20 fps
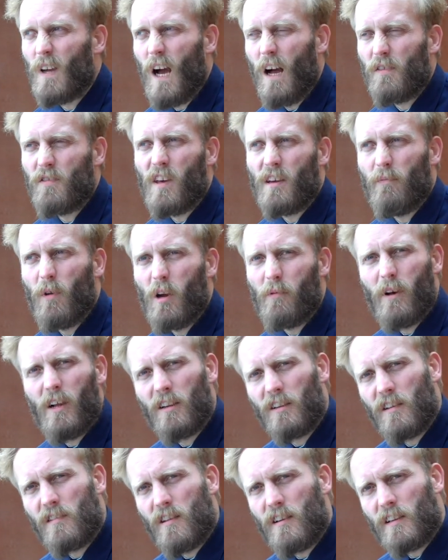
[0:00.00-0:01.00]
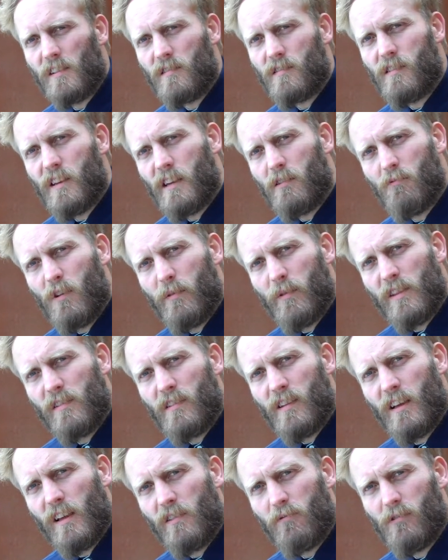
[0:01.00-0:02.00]
I'd say mobile because I can sneak web
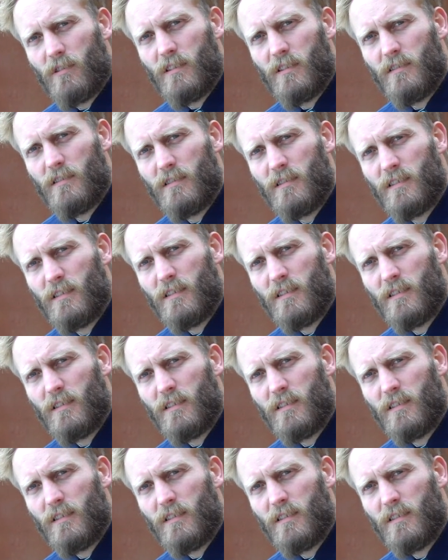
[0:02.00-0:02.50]
into that as well.